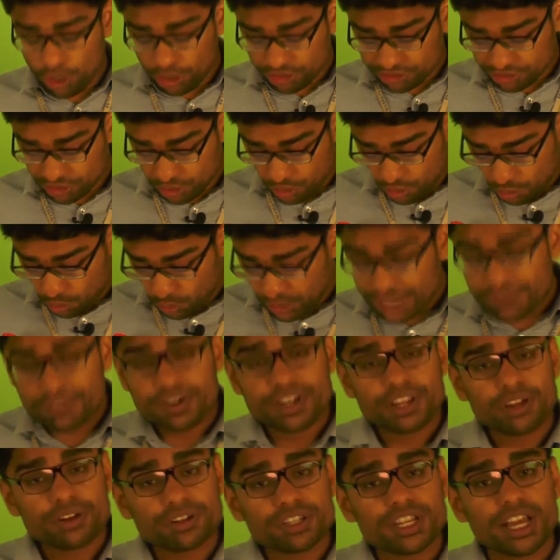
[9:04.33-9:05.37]
So whatever
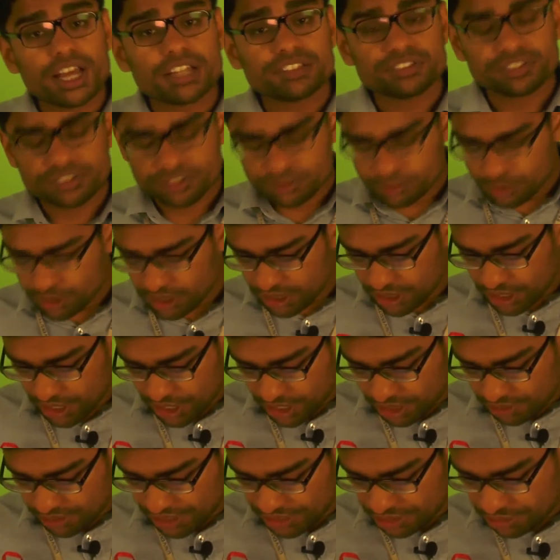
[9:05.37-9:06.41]
your tasks were,
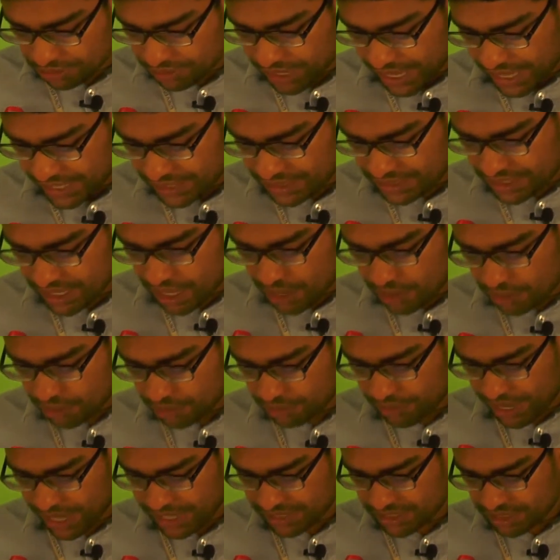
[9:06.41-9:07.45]
you need to write
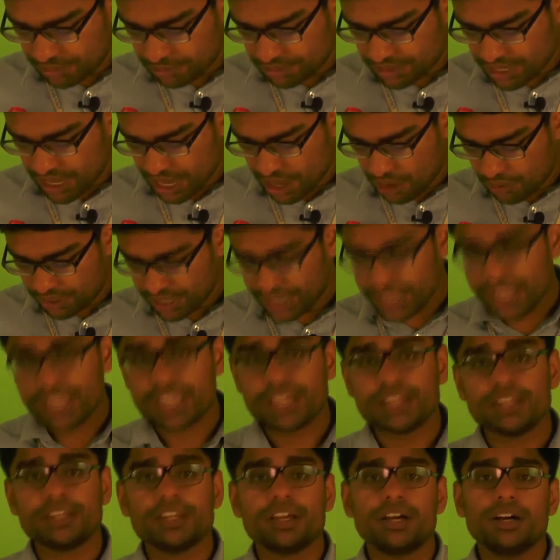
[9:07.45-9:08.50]
them down
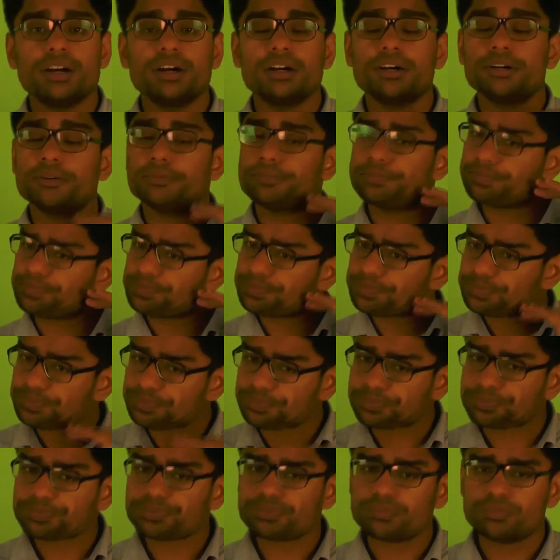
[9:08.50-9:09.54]
in
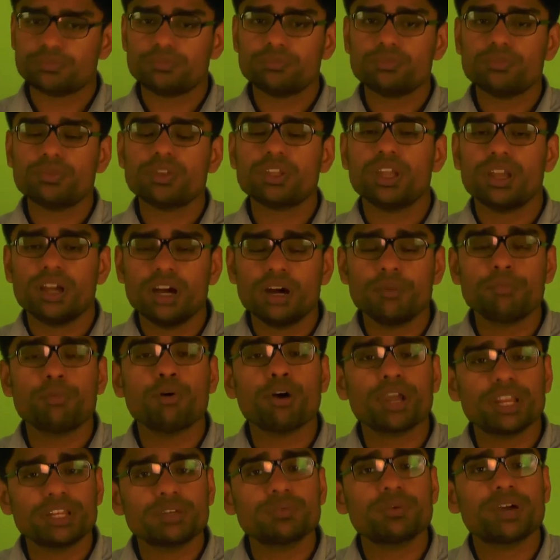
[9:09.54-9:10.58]
a
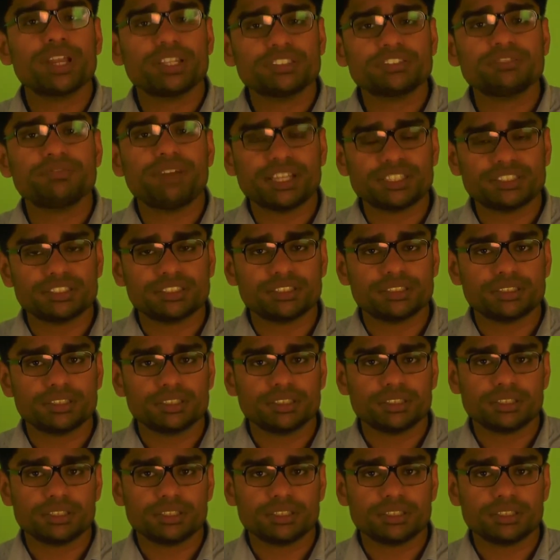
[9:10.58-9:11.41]
point-wise fashion.